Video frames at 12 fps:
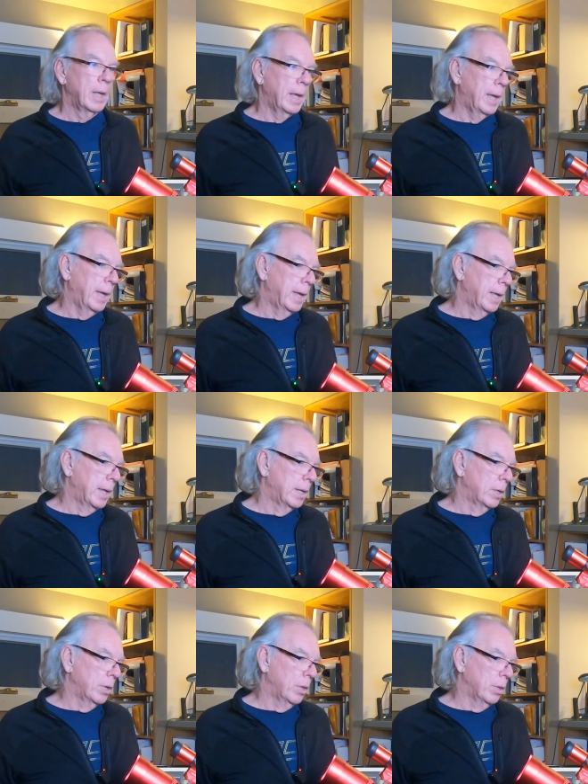
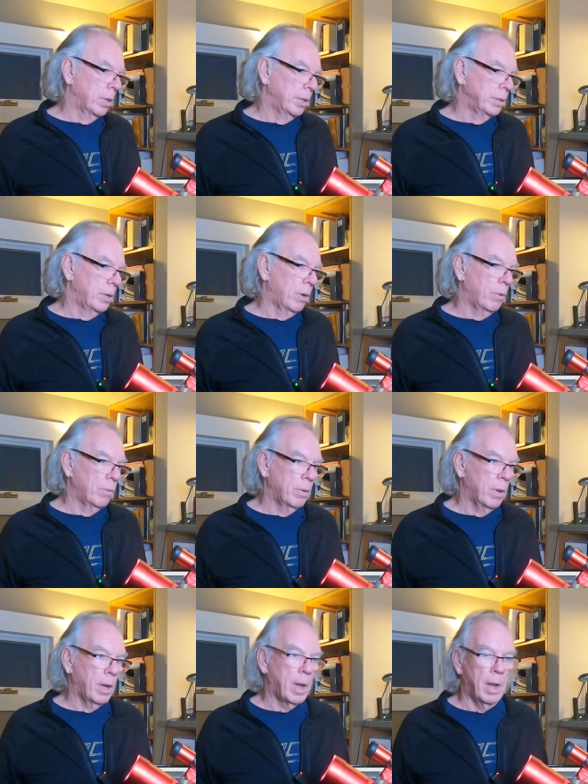And you know,
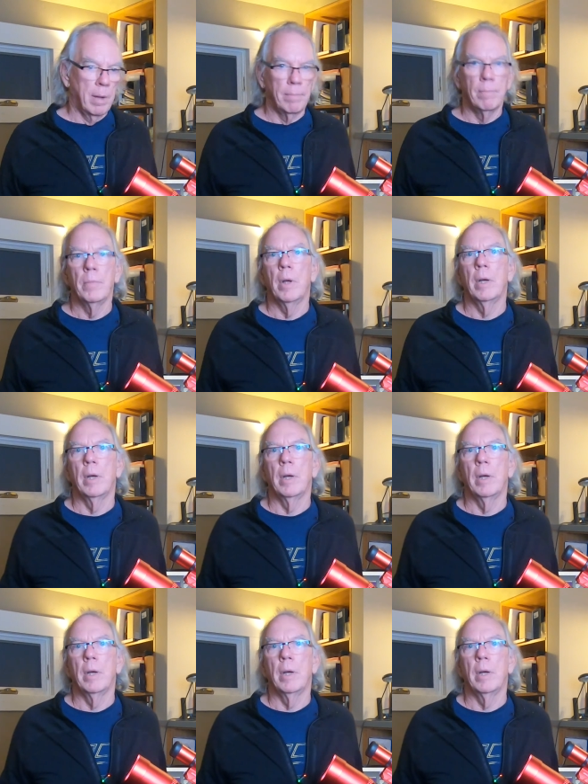I'm